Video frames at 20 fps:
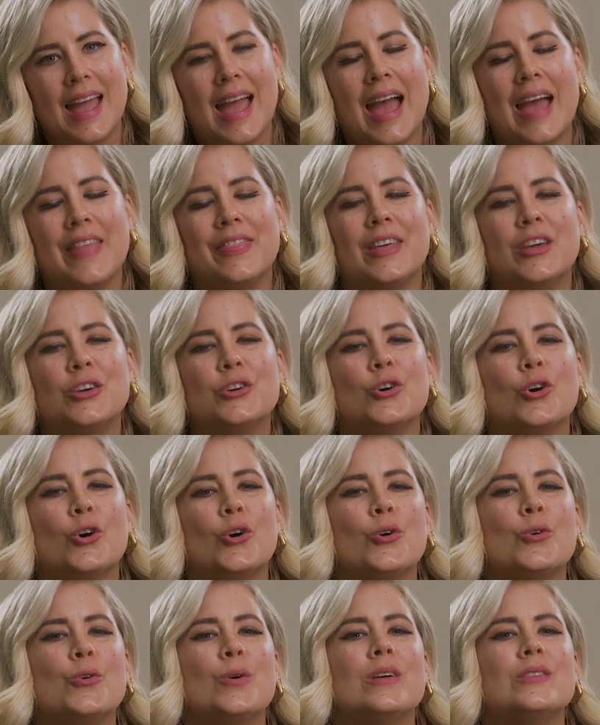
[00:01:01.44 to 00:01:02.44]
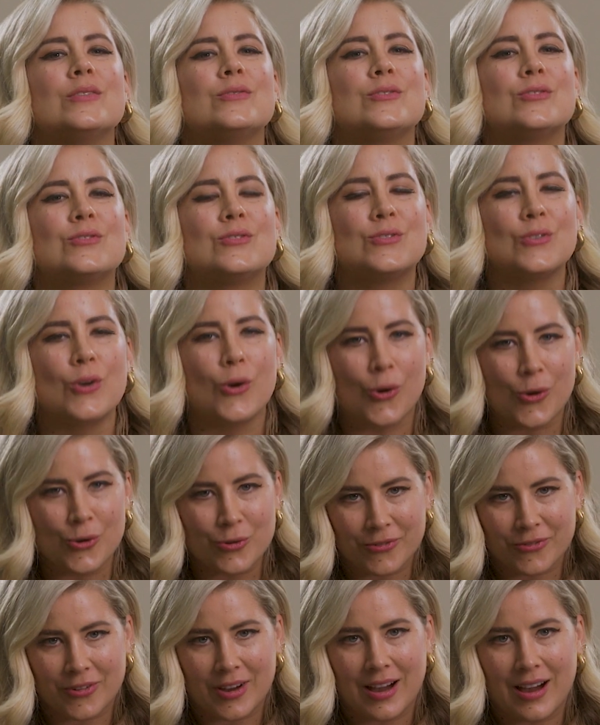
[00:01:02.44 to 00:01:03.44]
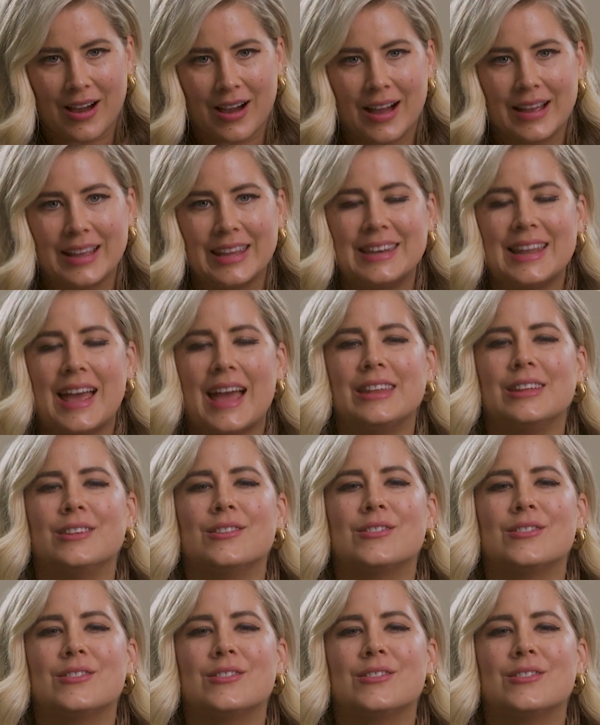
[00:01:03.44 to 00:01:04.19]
and they go so far in adding